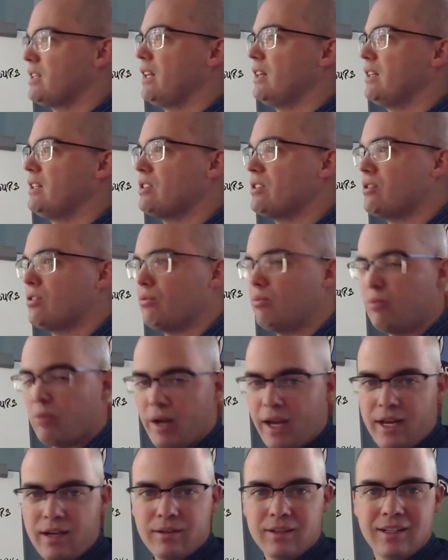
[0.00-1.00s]
this is the
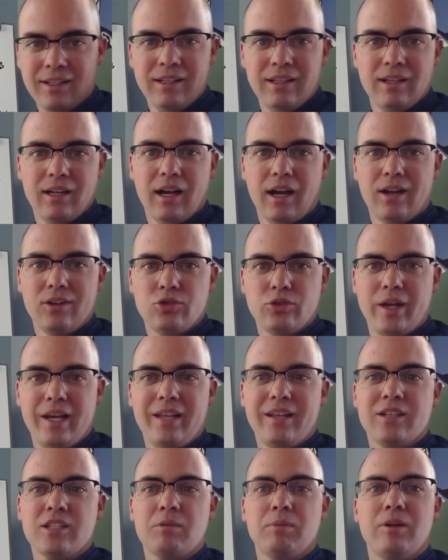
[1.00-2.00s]
right training
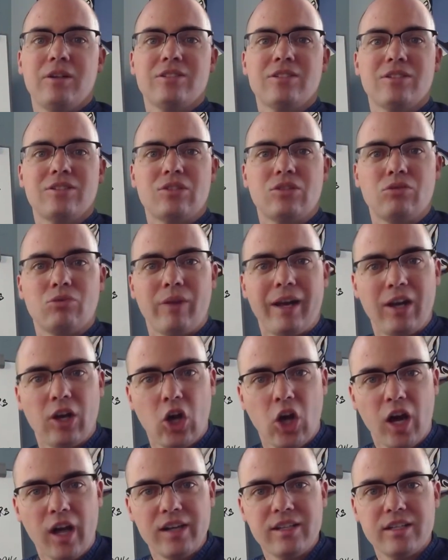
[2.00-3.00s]
experience, this is the right
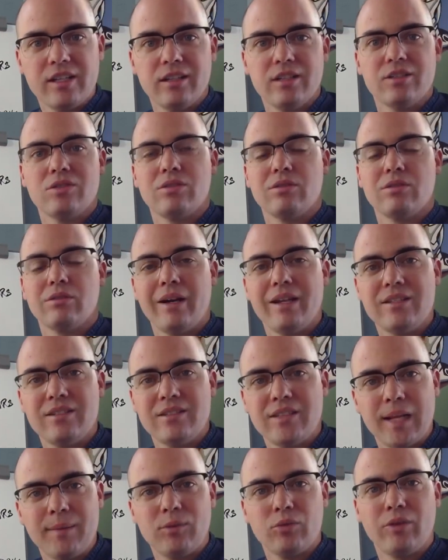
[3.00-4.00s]
content, this is the right
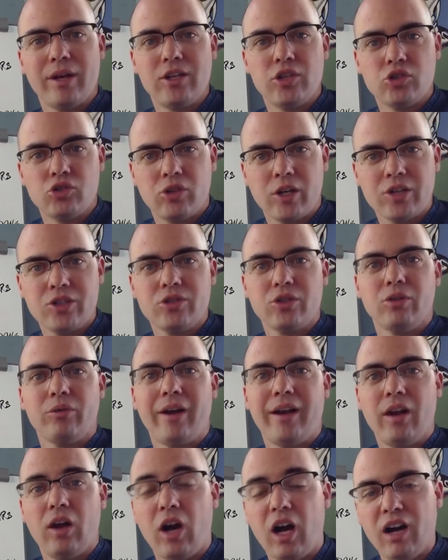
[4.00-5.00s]
setup, the right structure, the
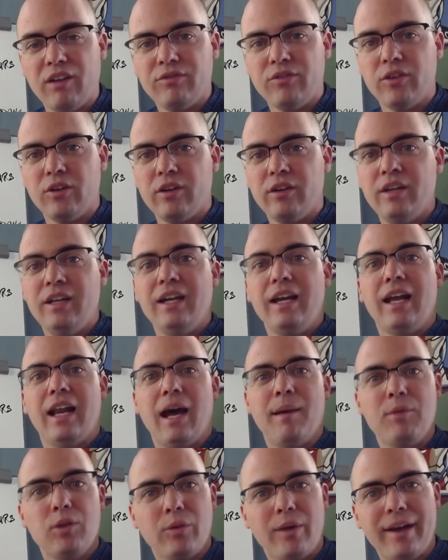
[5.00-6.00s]
right offer, and
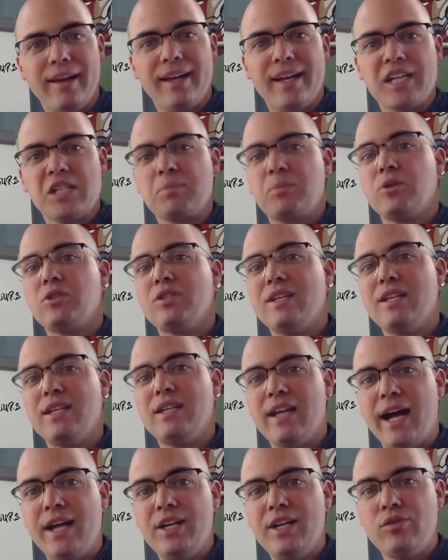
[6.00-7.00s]
I'm the right expert to
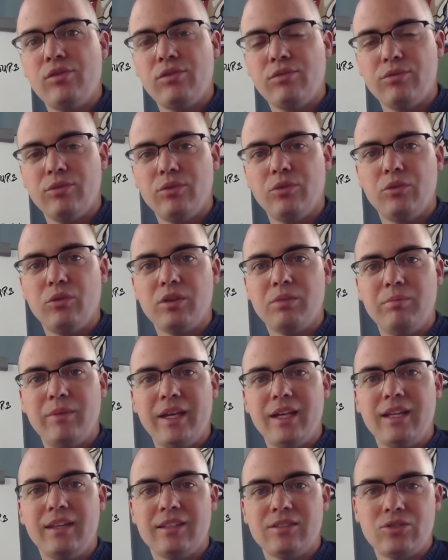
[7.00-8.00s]
guide you through with
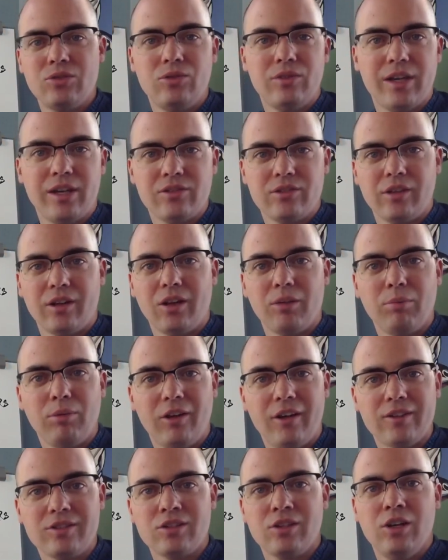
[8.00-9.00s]
making this $2,000
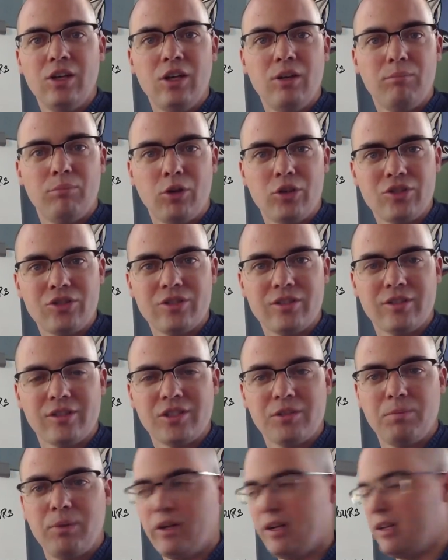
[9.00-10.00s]
plus purchase
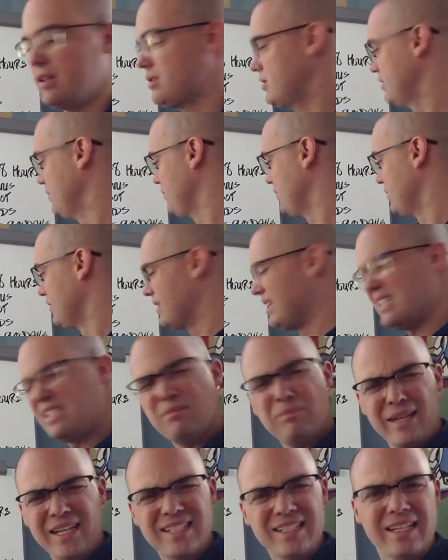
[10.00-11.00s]
experience. That's
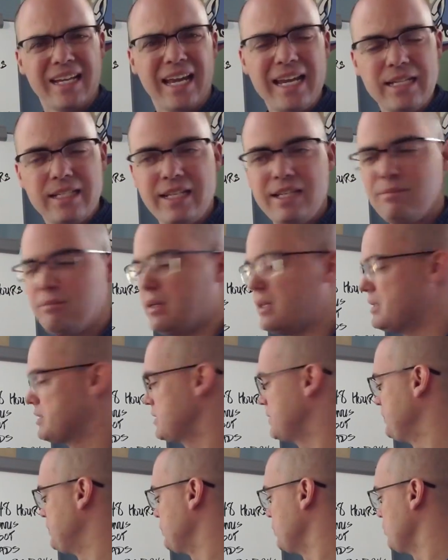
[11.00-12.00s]
amazing, 18 months.
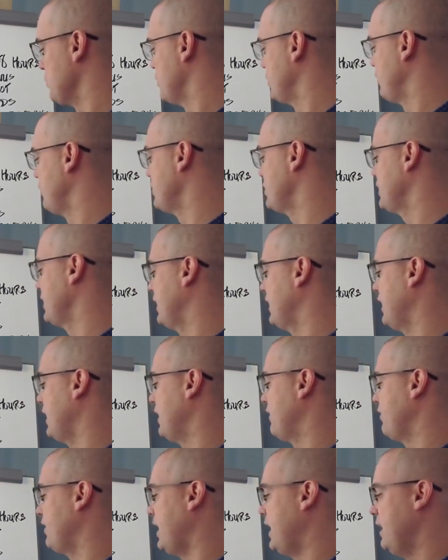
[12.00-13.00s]
So you say,
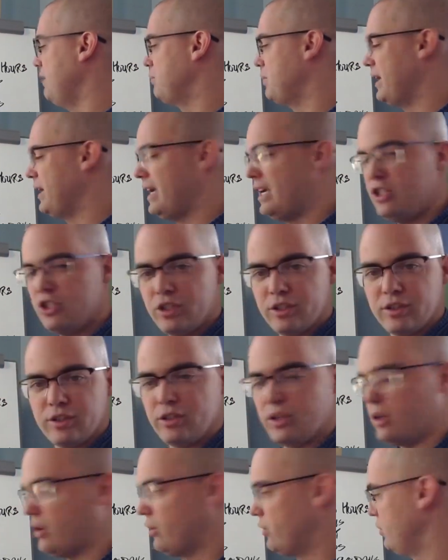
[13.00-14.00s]
if I am patient
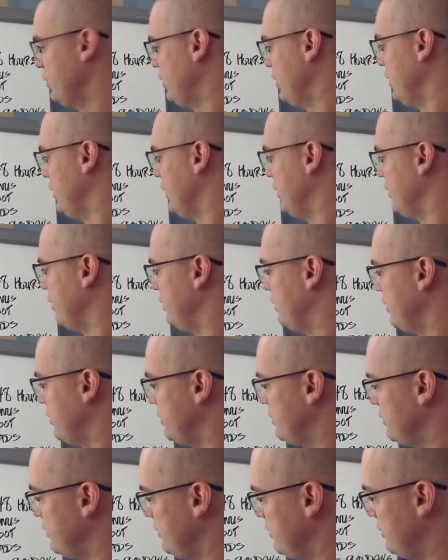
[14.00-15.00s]
though,
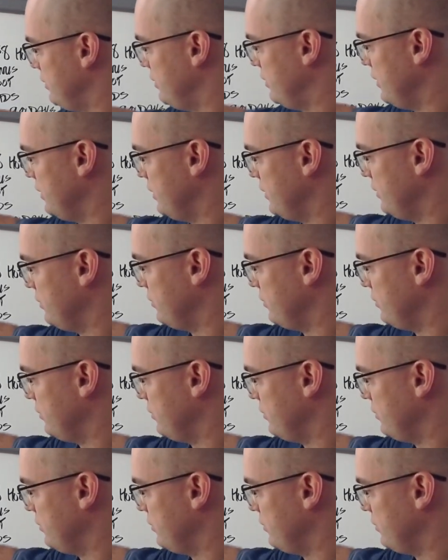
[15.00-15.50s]
the